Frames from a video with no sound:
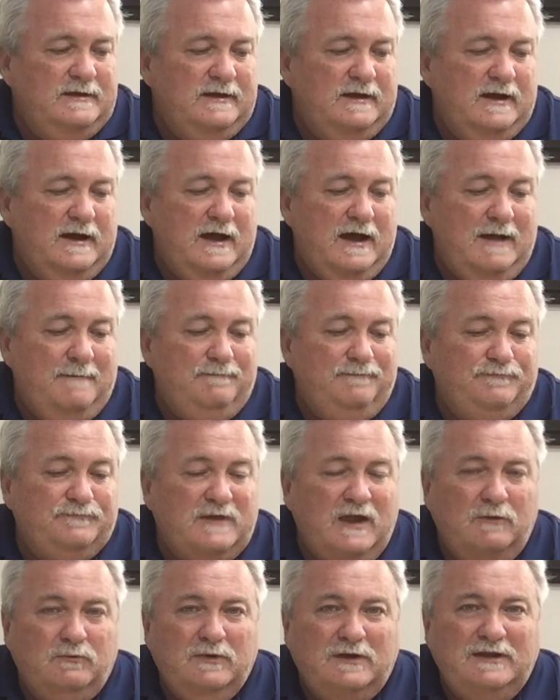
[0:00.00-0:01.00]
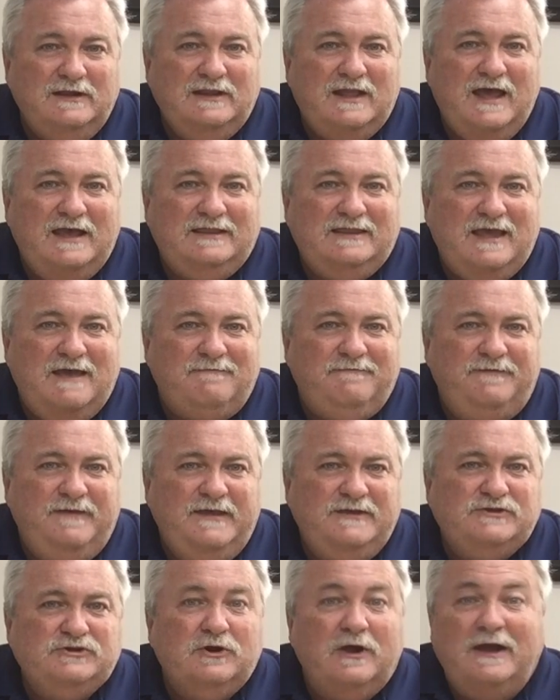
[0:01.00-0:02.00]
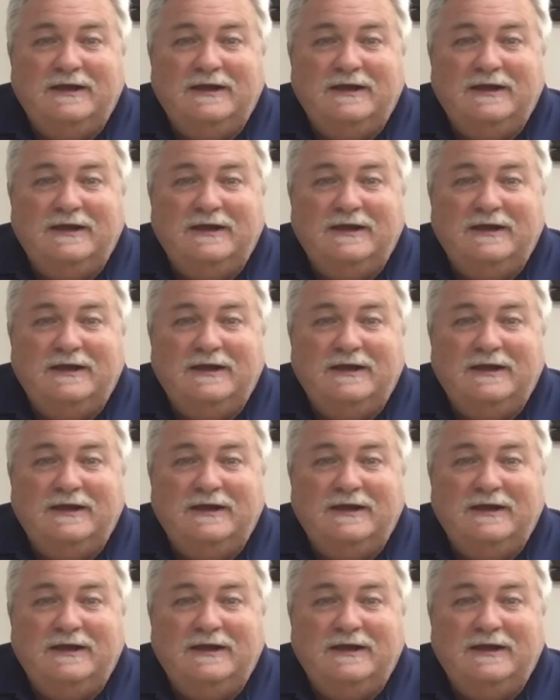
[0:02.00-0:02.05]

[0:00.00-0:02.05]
Um, I really like that feature.